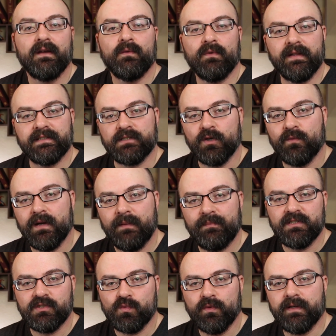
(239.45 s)
Well, that's going to
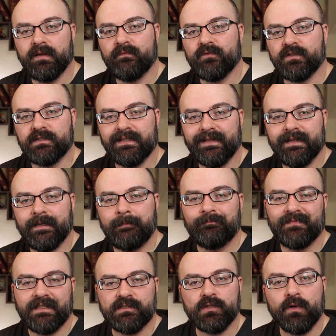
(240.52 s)
this one up for today.
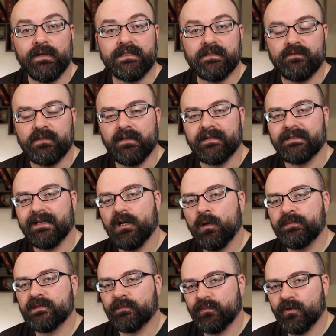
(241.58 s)
As always, if you'd like to
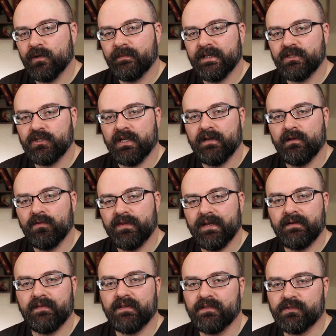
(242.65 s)
help support my channel,
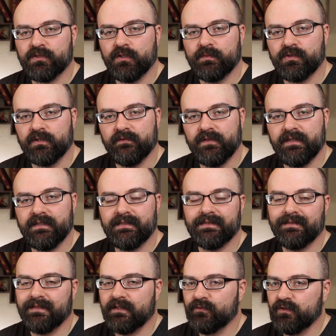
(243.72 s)
down in the description of this
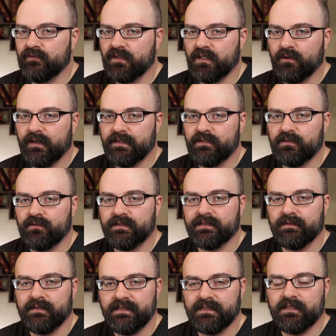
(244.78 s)
and every video I do is
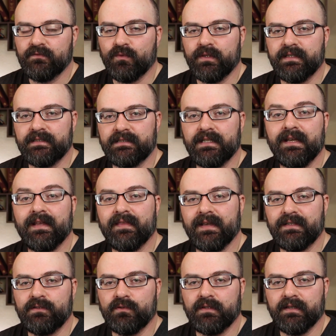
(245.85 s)
a list of ways
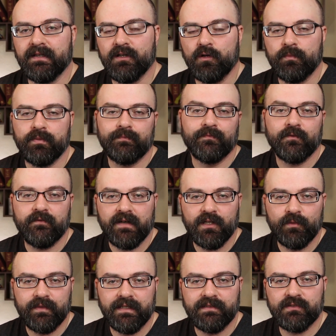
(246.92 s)
that you can help.
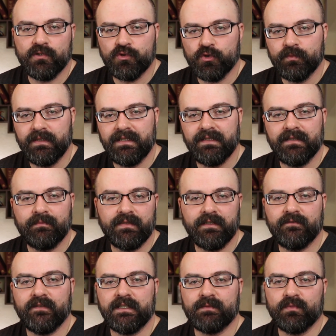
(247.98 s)
Follow me on social media, be
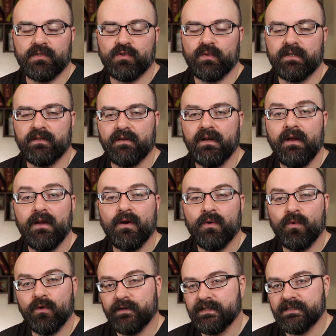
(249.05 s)
it Facebook, Twitter,
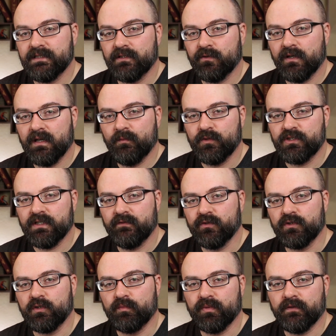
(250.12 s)
or Instagram,
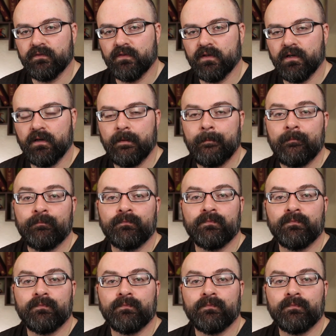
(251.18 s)
whichever you prefer.